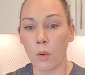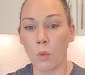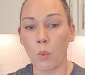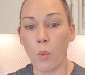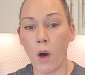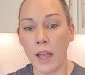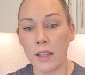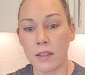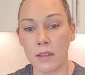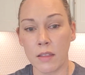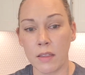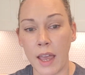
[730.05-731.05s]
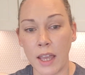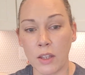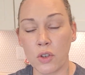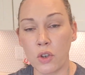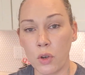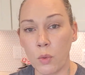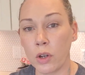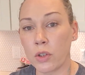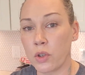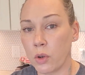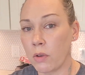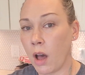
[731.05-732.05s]
what they do or
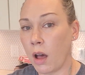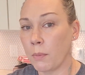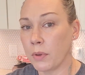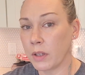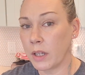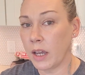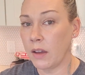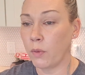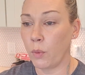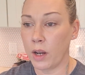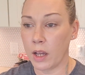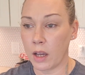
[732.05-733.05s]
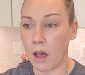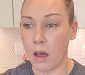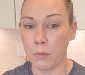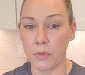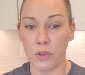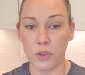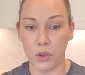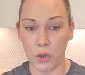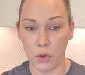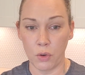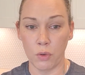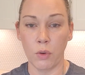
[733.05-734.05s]
do not believe when it comes
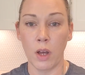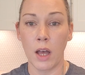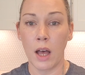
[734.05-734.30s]
to